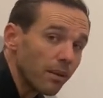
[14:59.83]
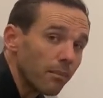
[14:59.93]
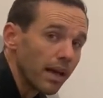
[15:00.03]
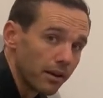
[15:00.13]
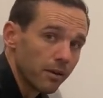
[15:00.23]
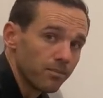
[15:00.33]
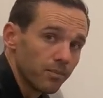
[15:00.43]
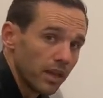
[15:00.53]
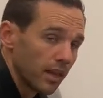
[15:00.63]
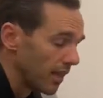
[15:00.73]
the better.
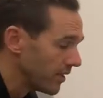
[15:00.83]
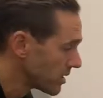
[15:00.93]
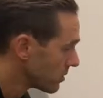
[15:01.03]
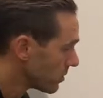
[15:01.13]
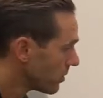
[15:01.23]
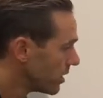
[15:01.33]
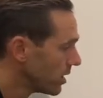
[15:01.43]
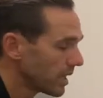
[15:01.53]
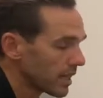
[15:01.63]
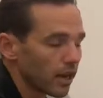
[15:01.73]
And this is
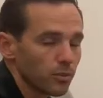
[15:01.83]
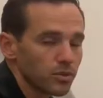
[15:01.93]
really going to help